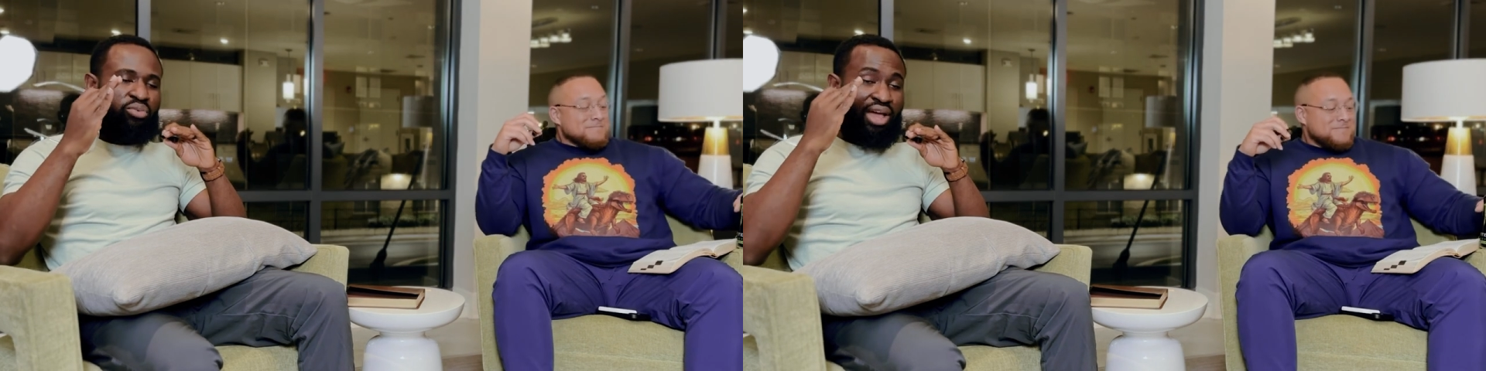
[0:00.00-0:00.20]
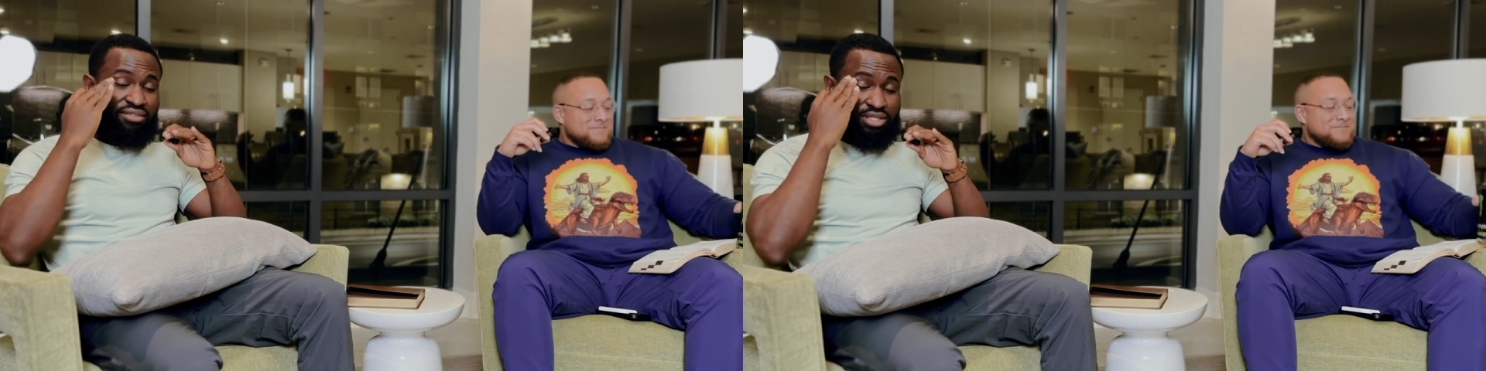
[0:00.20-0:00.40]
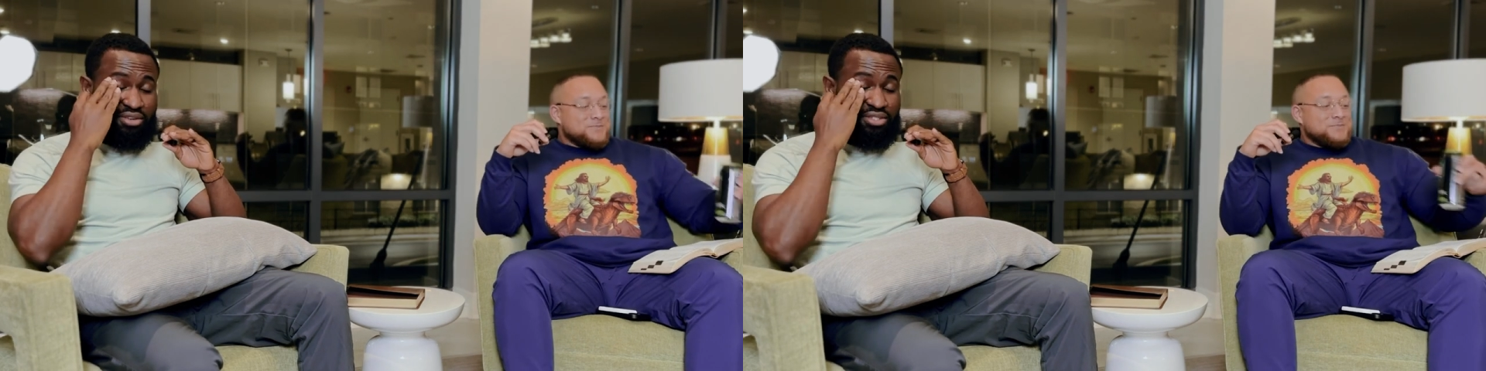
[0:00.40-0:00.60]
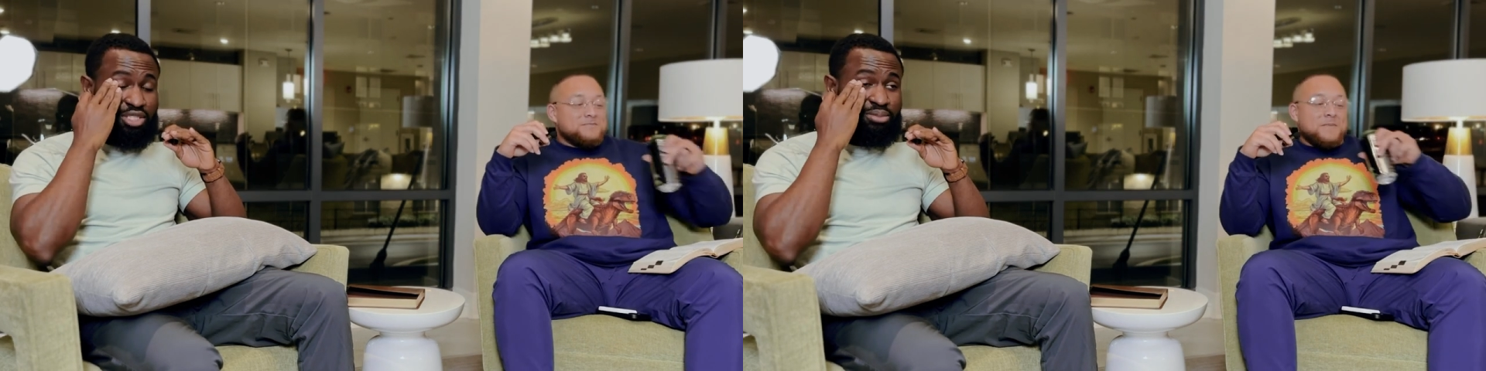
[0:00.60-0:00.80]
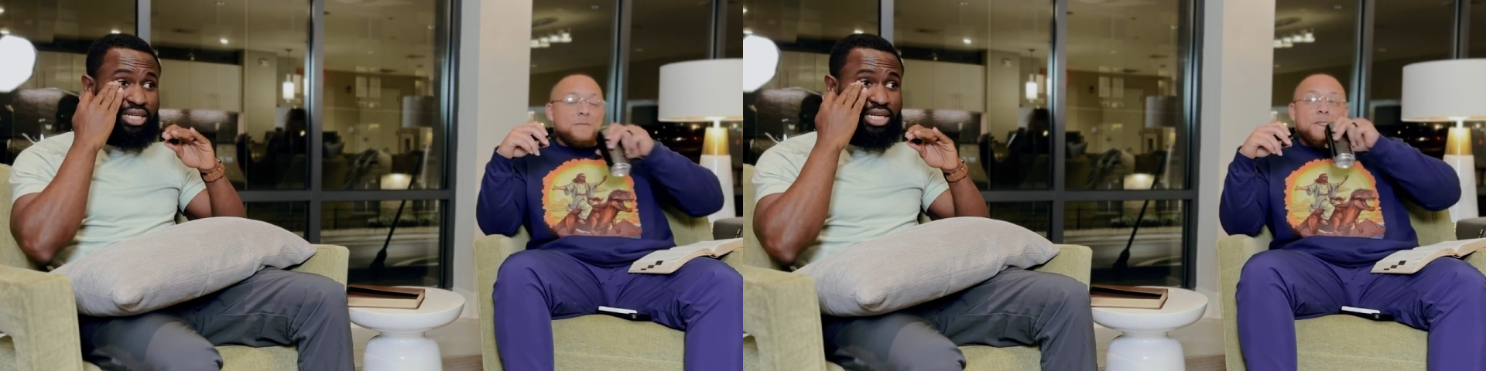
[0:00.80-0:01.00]
Speaker 1: we're having this
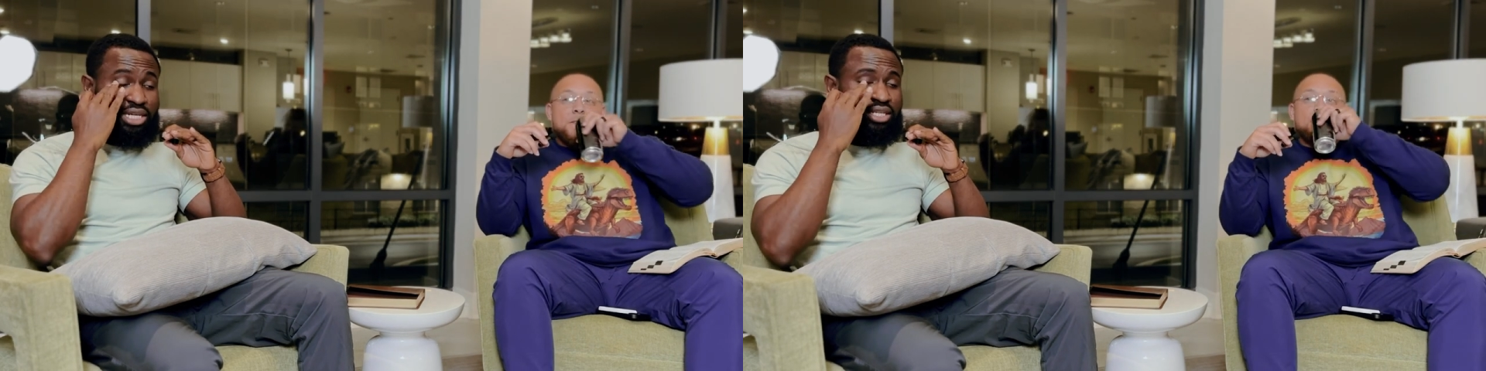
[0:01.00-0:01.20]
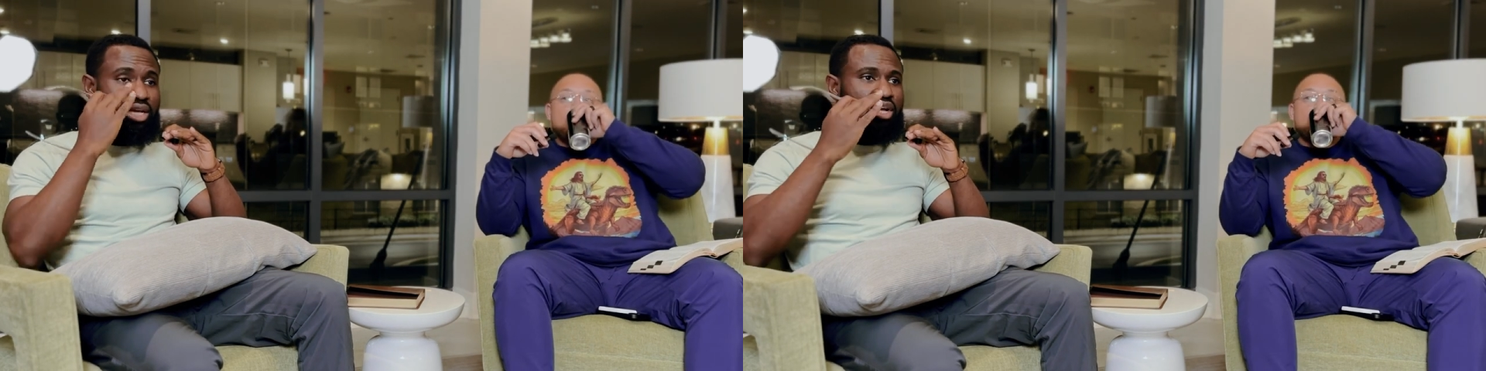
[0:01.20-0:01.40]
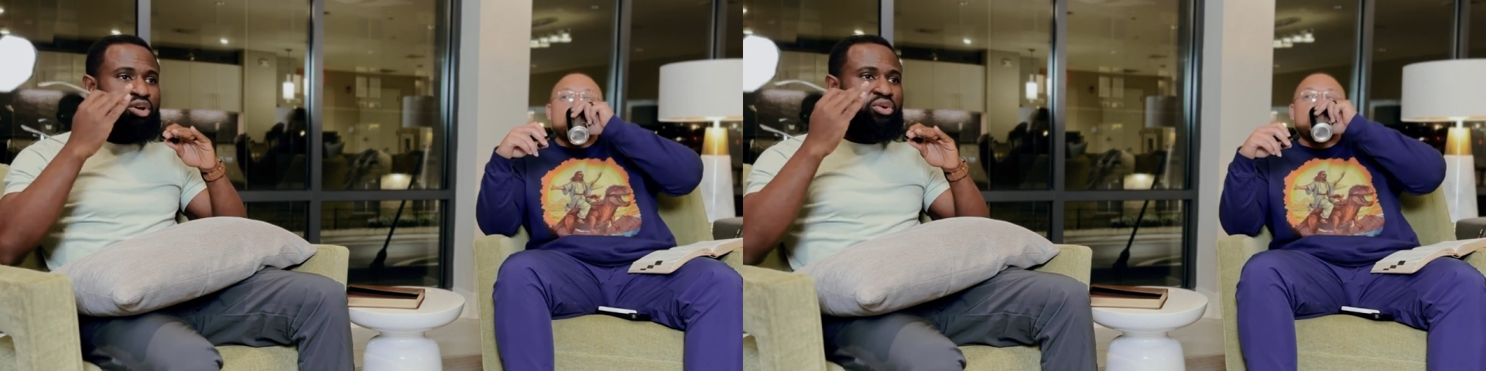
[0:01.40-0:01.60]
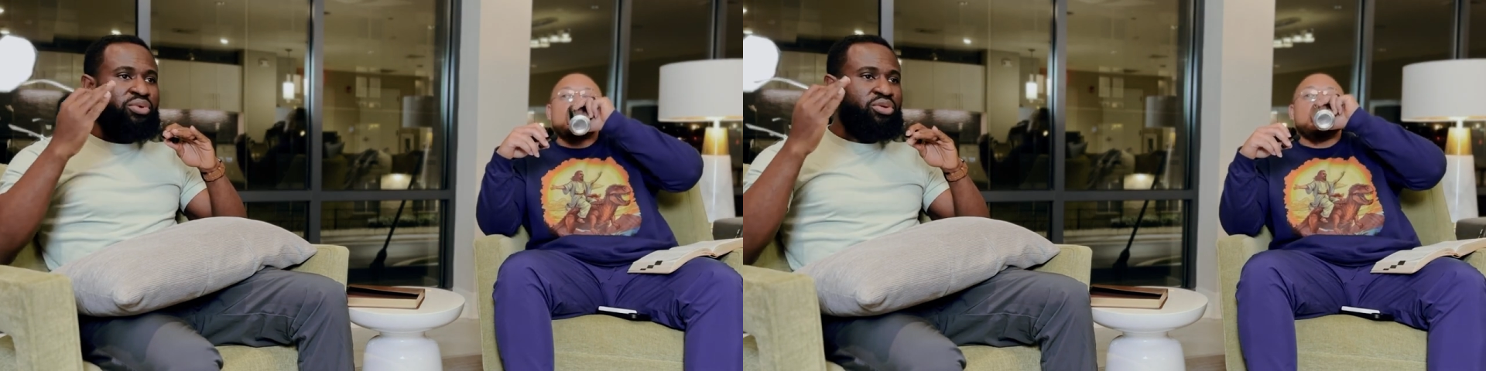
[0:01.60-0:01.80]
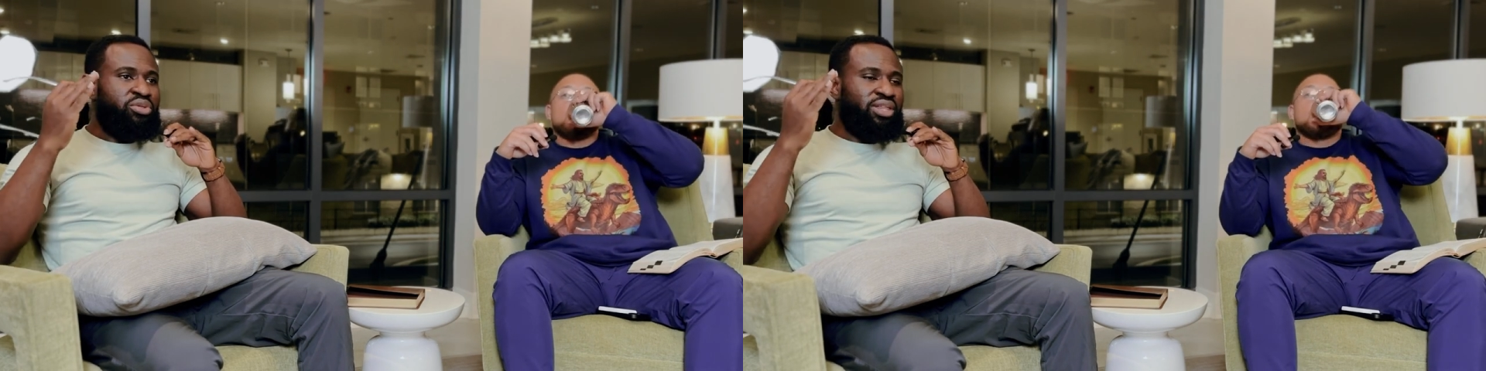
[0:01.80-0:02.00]
conversation because
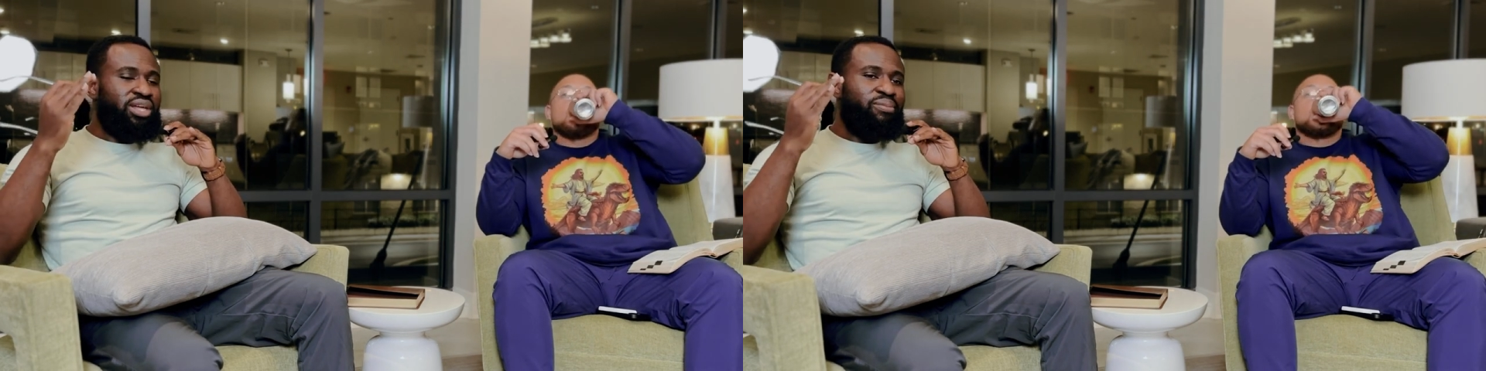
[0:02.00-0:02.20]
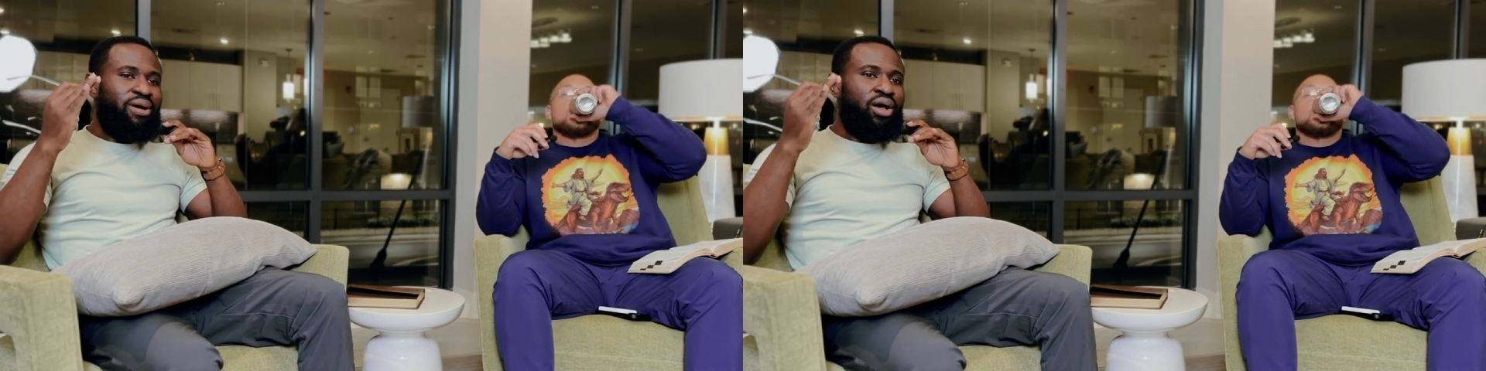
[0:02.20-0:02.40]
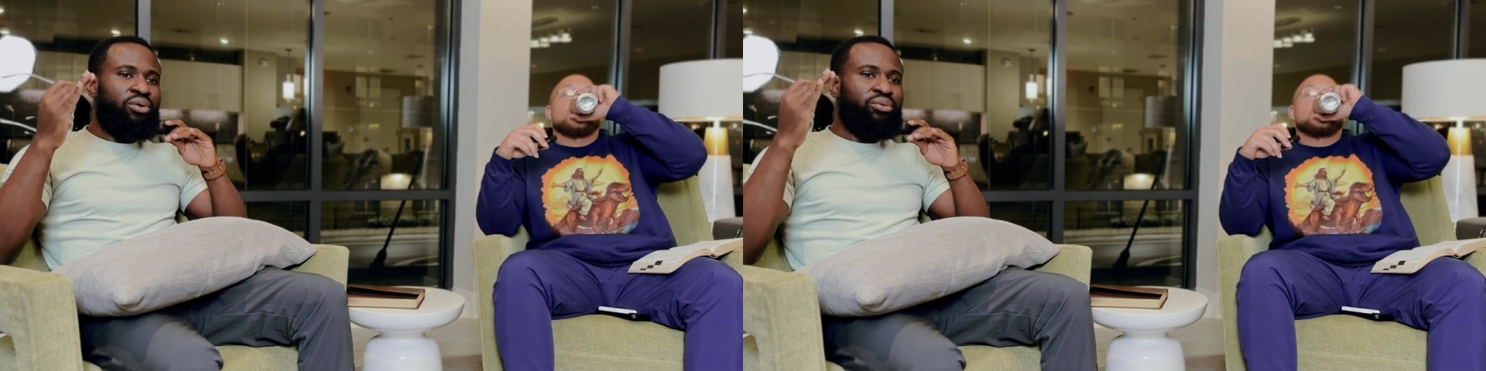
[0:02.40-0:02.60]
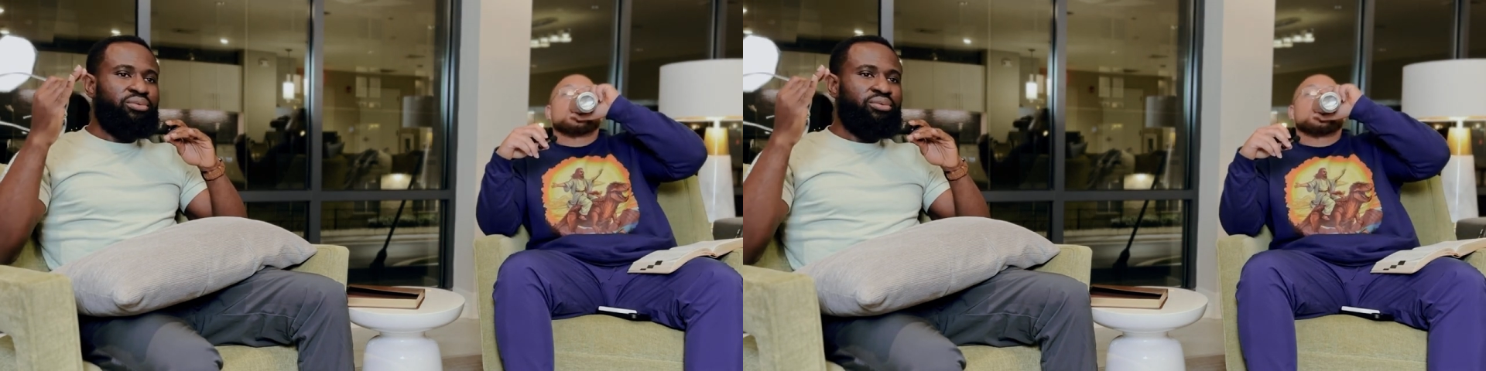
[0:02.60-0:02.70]
when you think about,